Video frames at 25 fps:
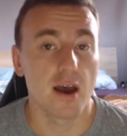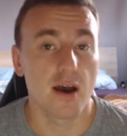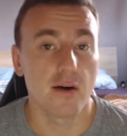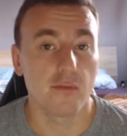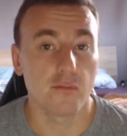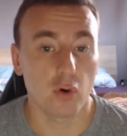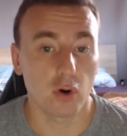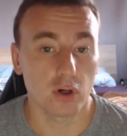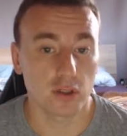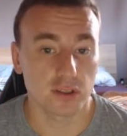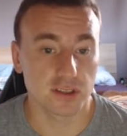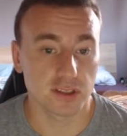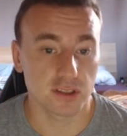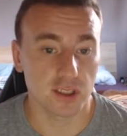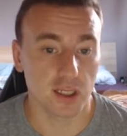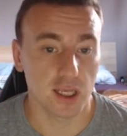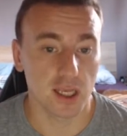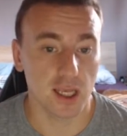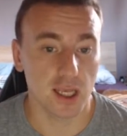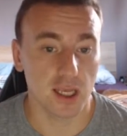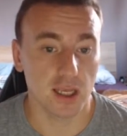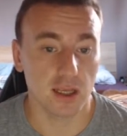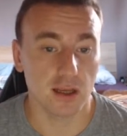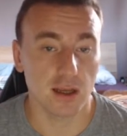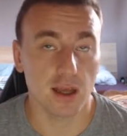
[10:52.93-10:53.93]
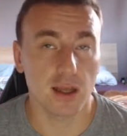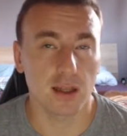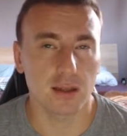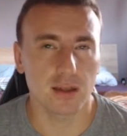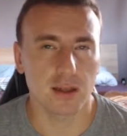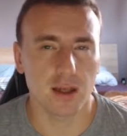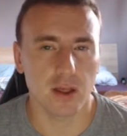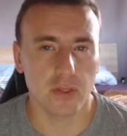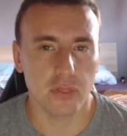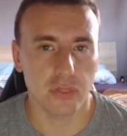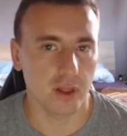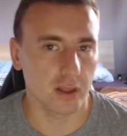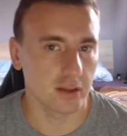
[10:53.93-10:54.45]
forks the king, and
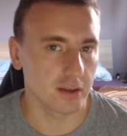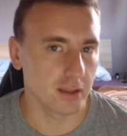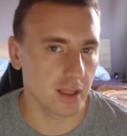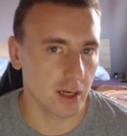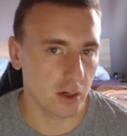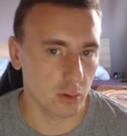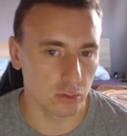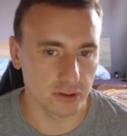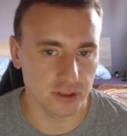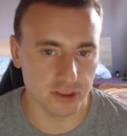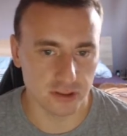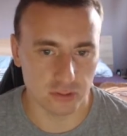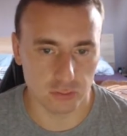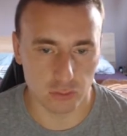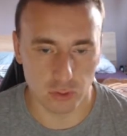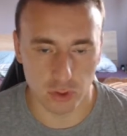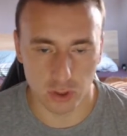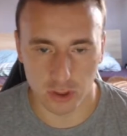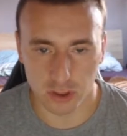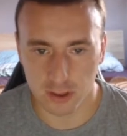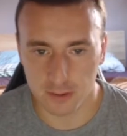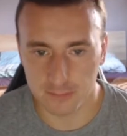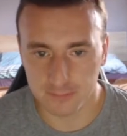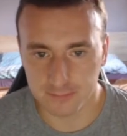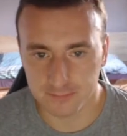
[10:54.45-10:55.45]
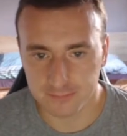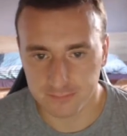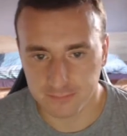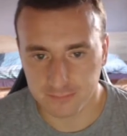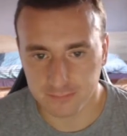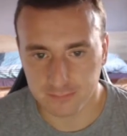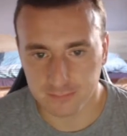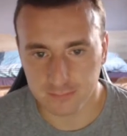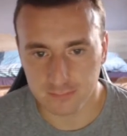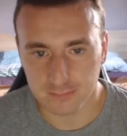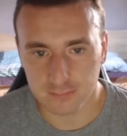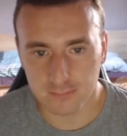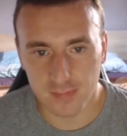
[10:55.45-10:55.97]
I think there was a rook.
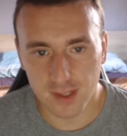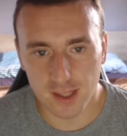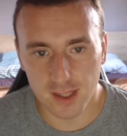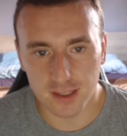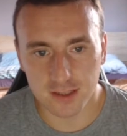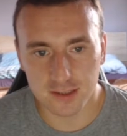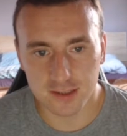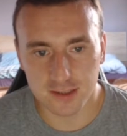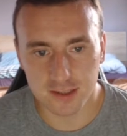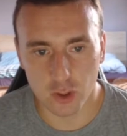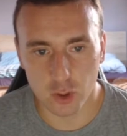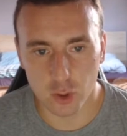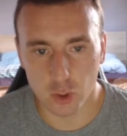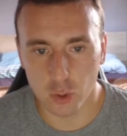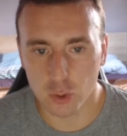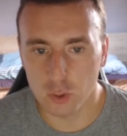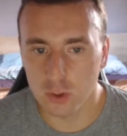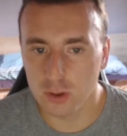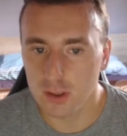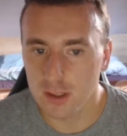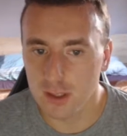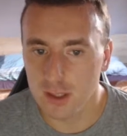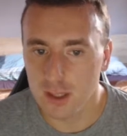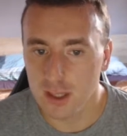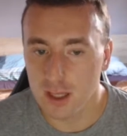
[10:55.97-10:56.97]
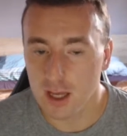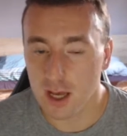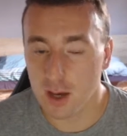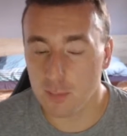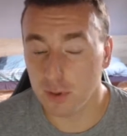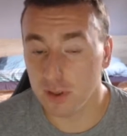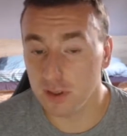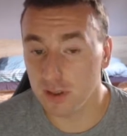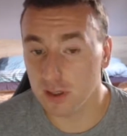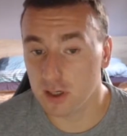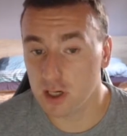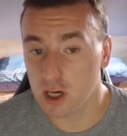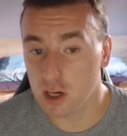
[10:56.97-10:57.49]
So a
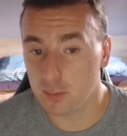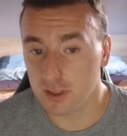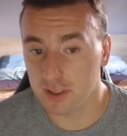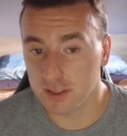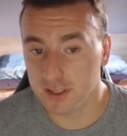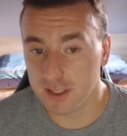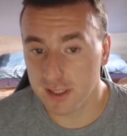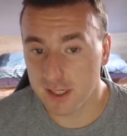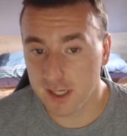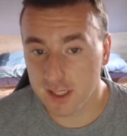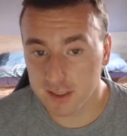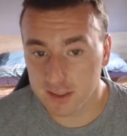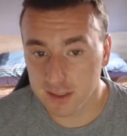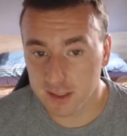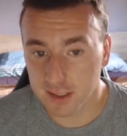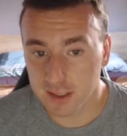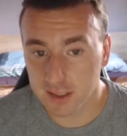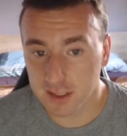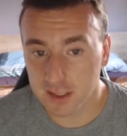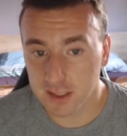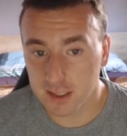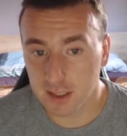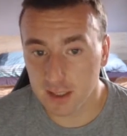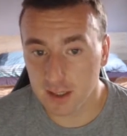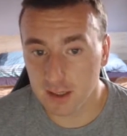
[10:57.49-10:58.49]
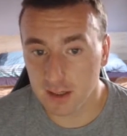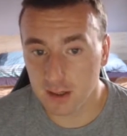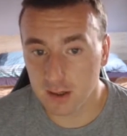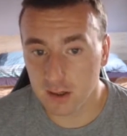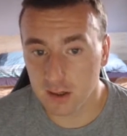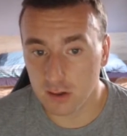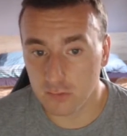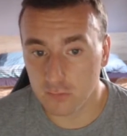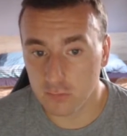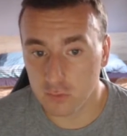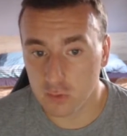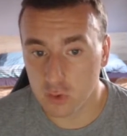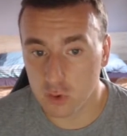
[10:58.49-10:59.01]
pretty common tactic.
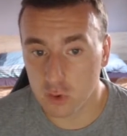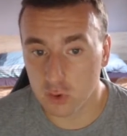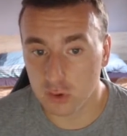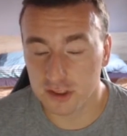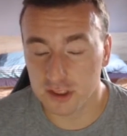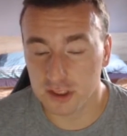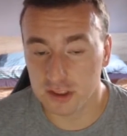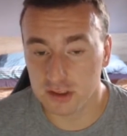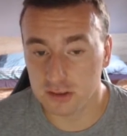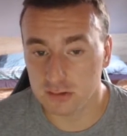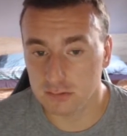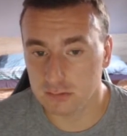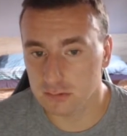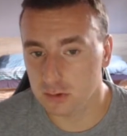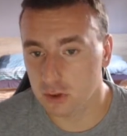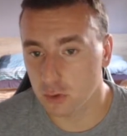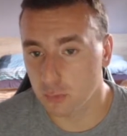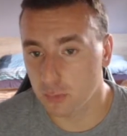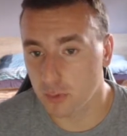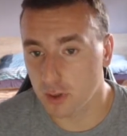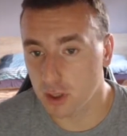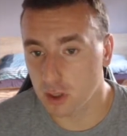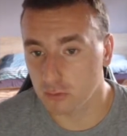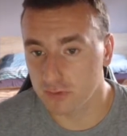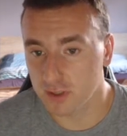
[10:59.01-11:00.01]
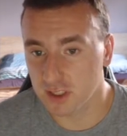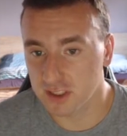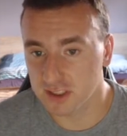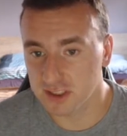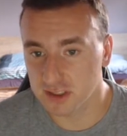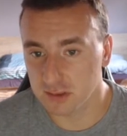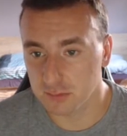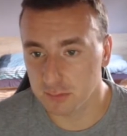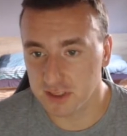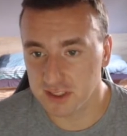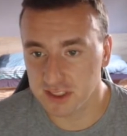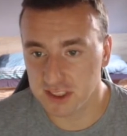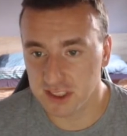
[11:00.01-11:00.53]
Of course, Topalov
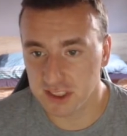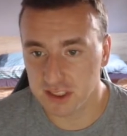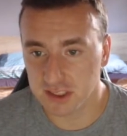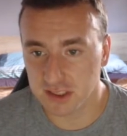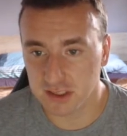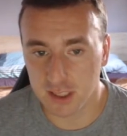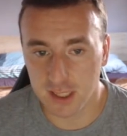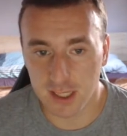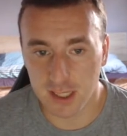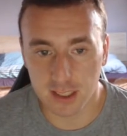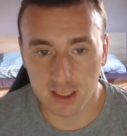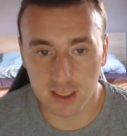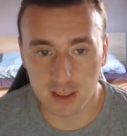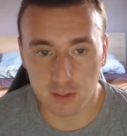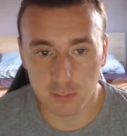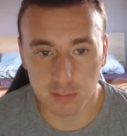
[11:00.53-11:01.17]
doesn't miss it, and he